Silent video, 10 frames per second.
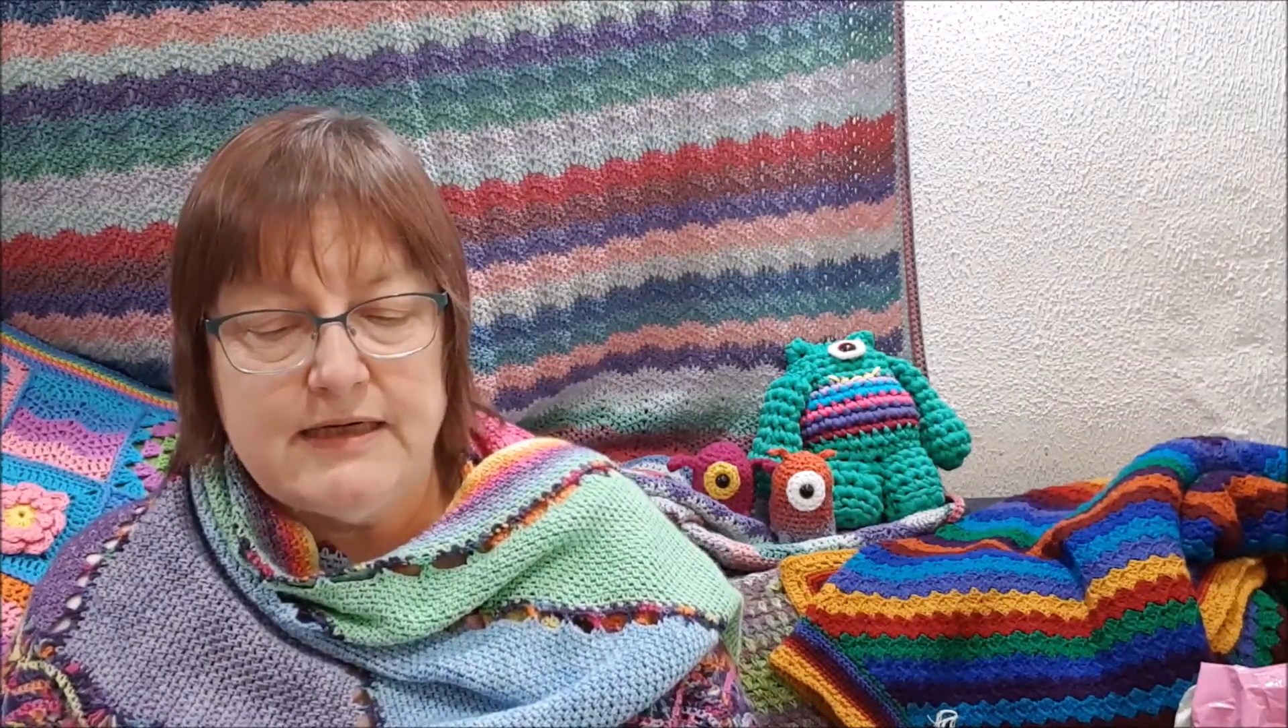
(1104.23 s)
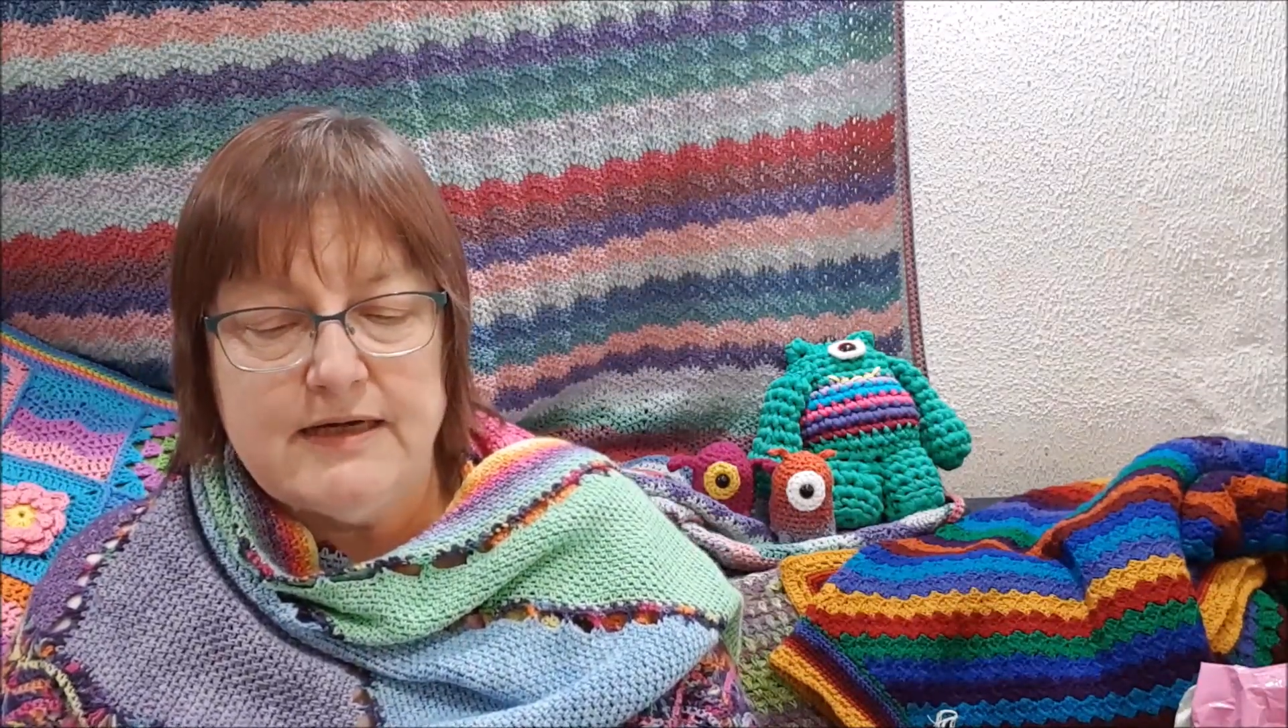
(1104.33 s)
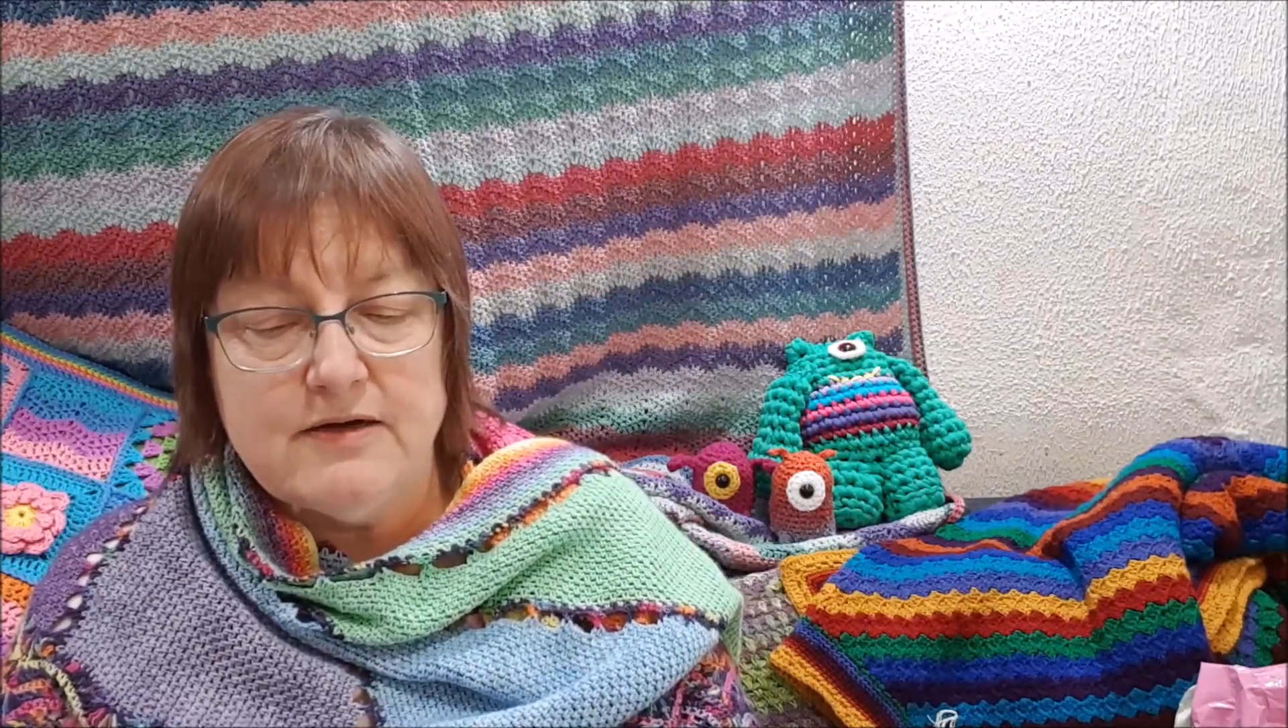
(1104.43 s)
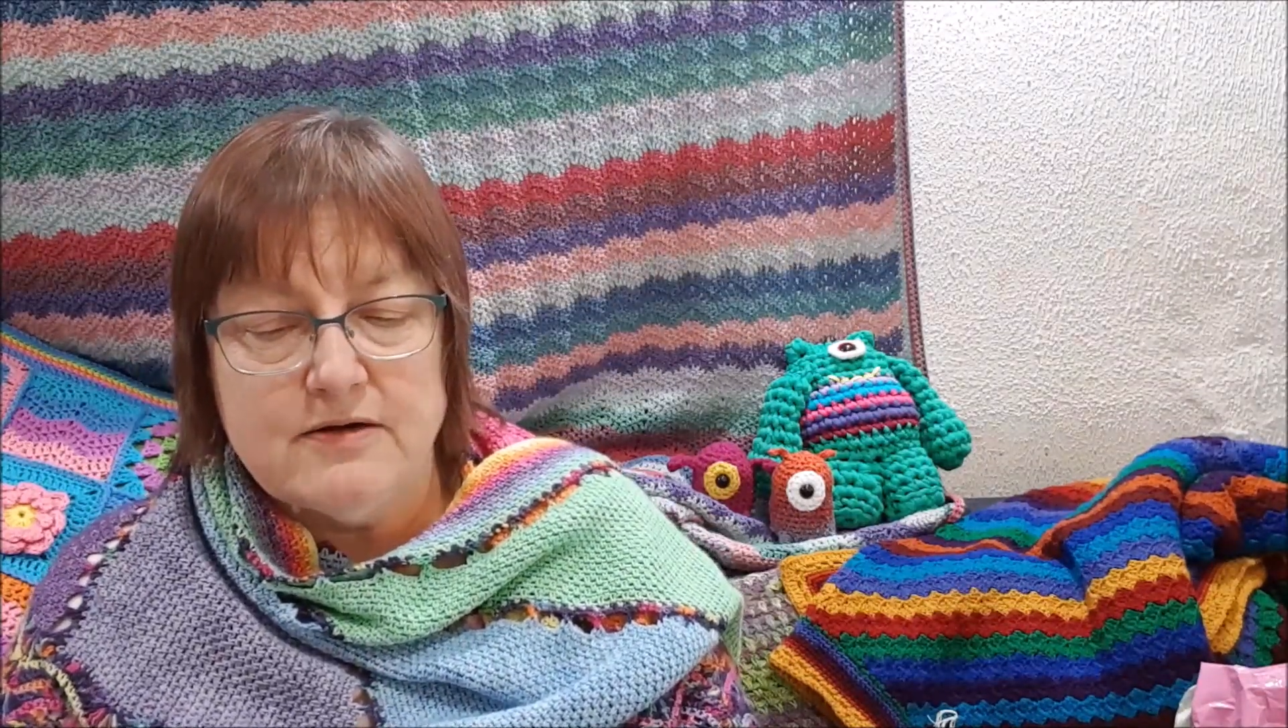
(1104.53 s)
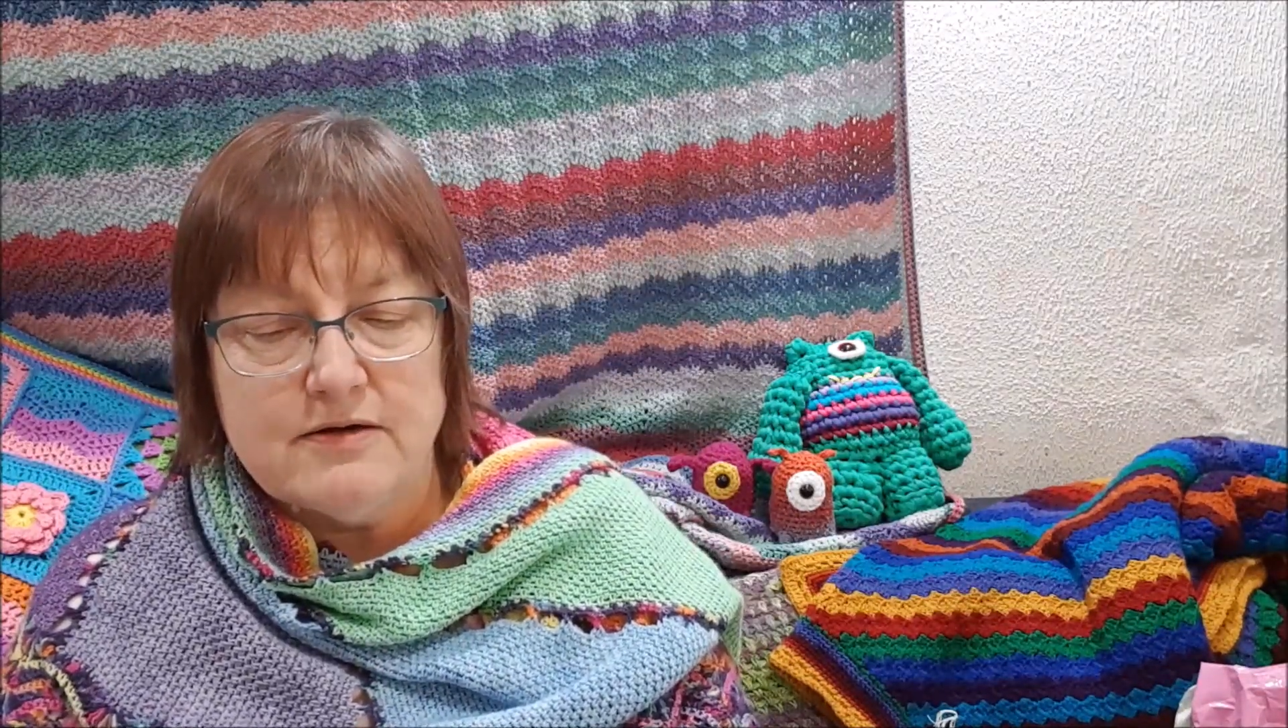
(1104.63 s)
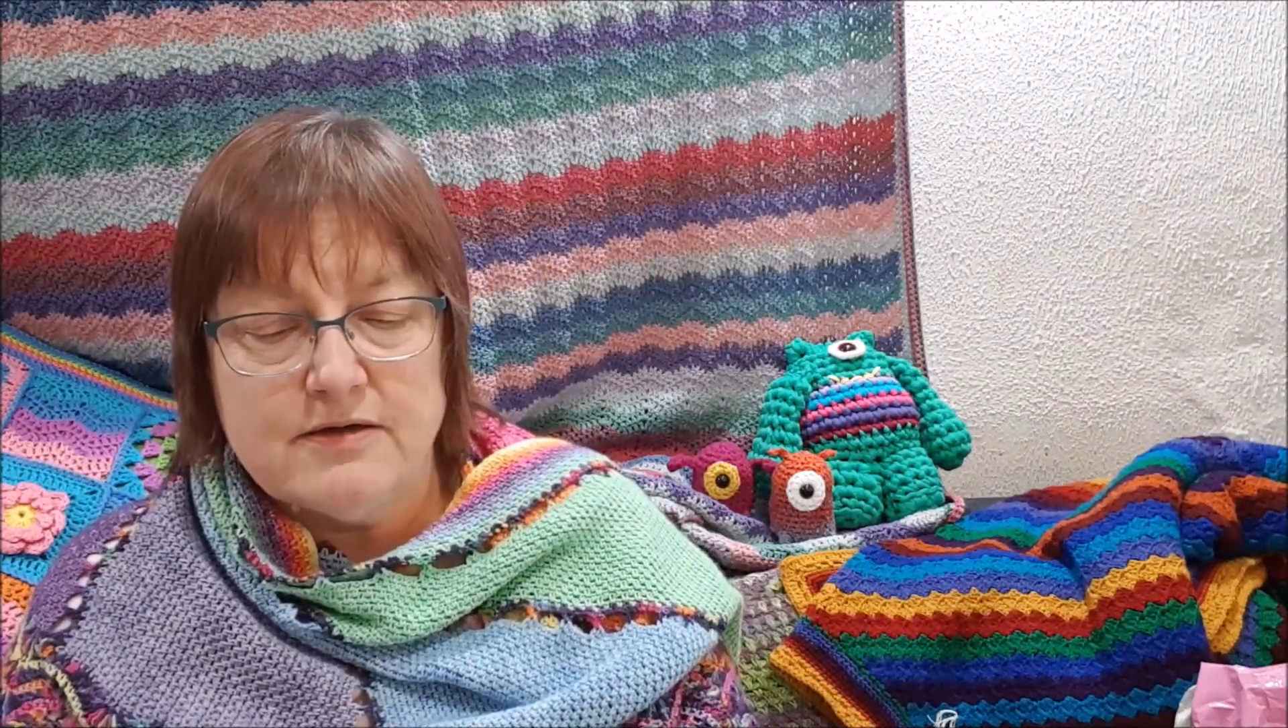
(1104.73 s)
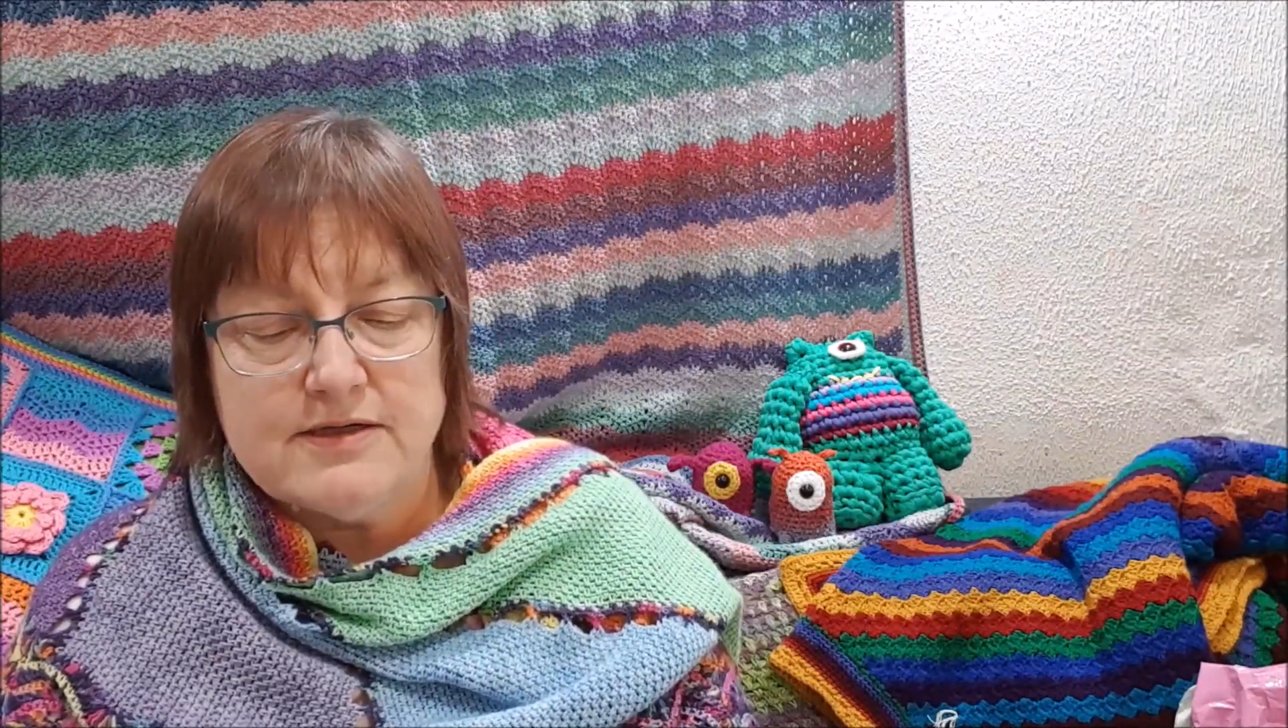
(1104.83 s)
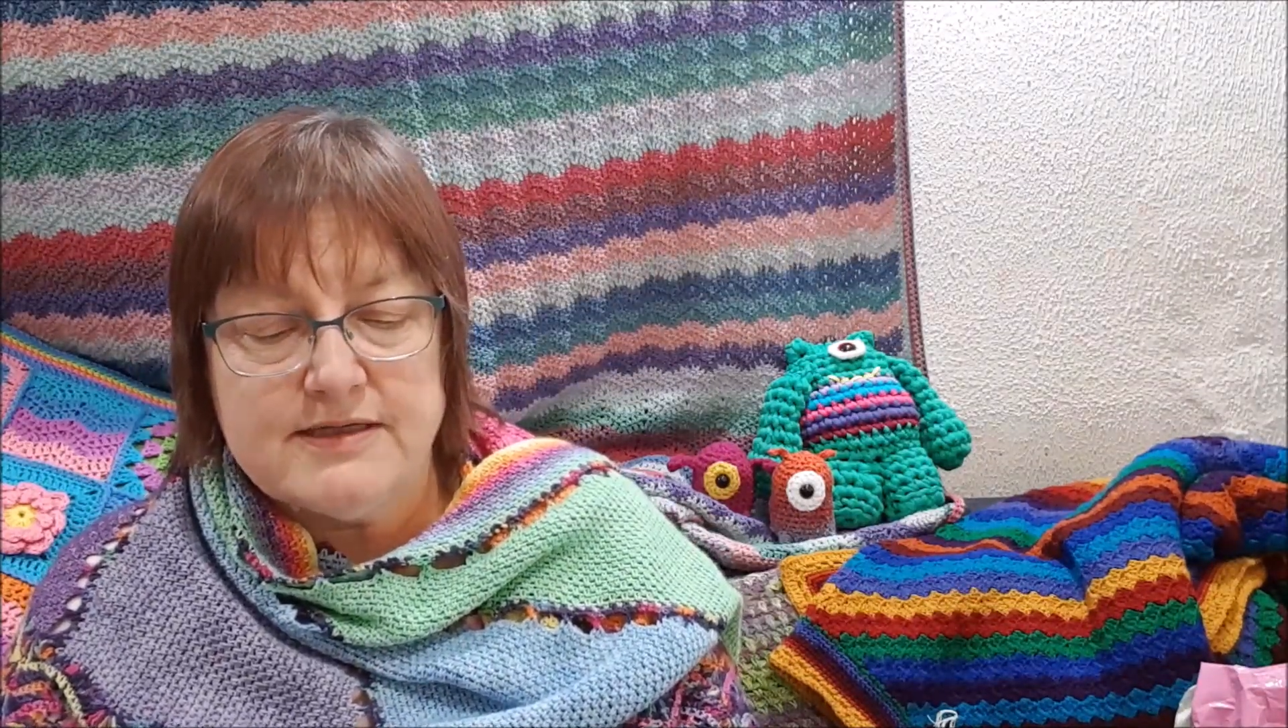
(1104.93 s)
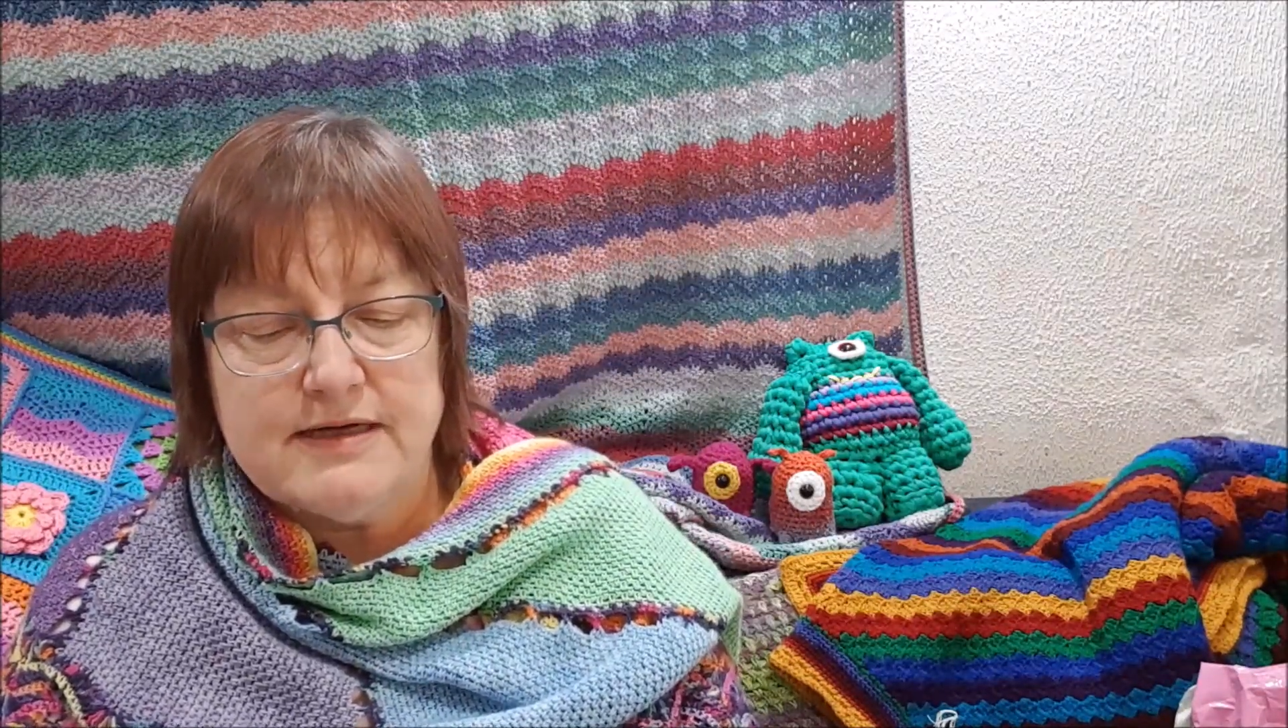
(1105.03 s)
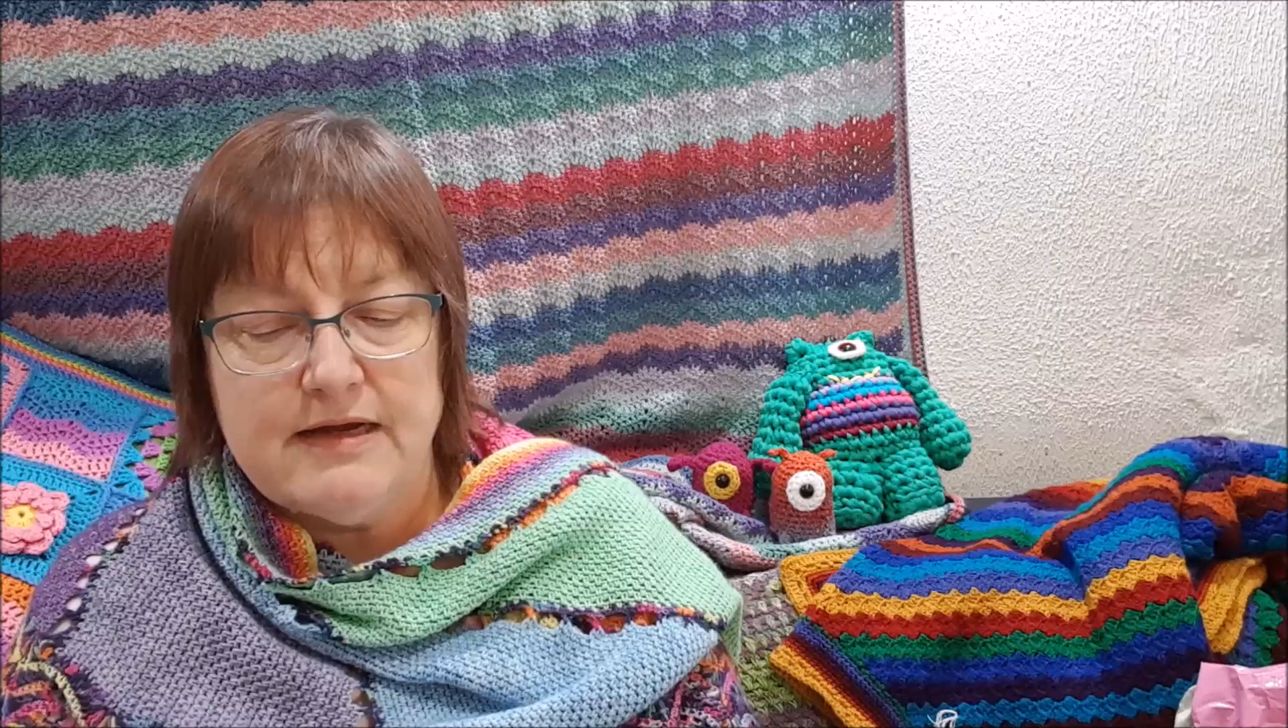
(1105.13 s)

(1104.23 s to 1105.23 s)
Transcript: yarns